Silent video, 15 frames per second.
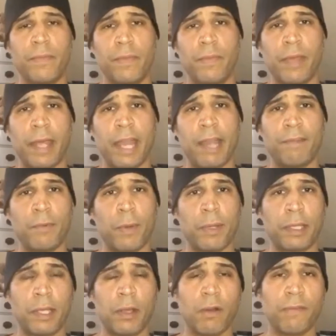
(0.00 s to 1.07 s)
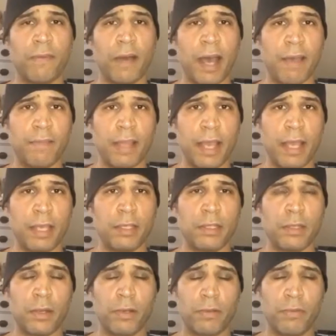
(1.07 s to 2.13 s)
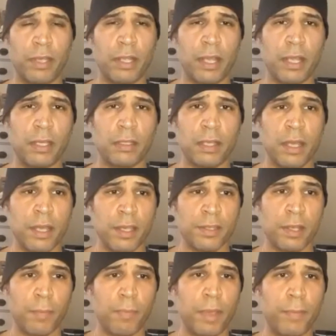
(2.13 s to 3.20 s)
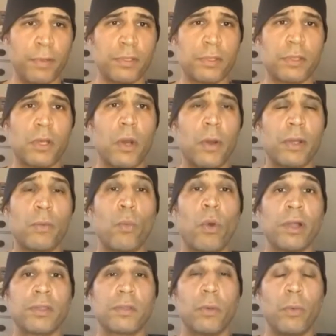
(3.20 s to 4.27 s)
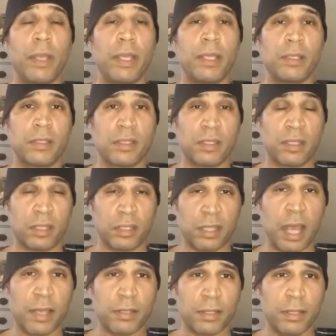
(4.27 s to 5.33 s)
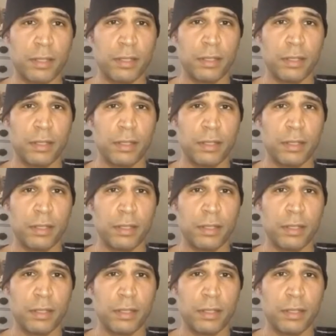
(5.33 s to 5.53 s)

Not everyone can go 5 days or 3 days. Some people just going once a week is a success.